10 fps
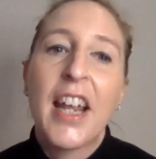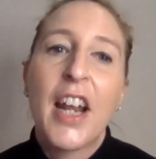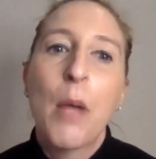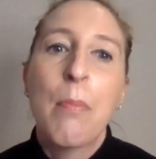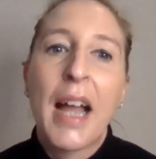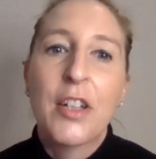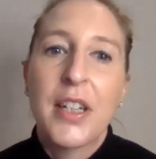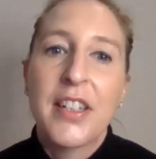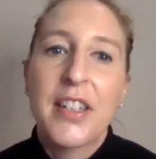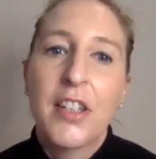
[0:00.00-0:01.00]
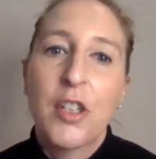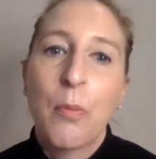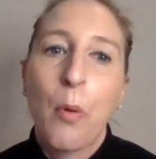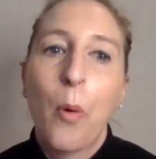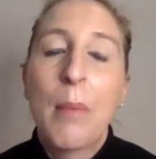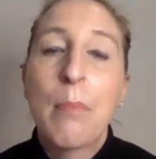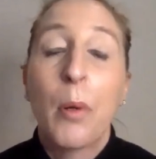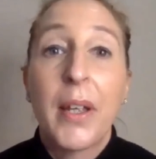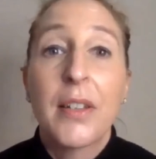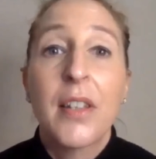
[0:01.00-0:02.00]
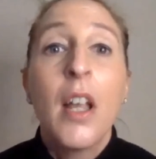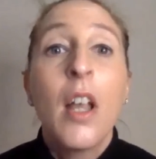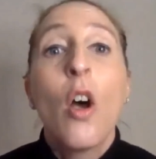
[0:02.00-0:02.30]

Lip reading: and her passion is to support employers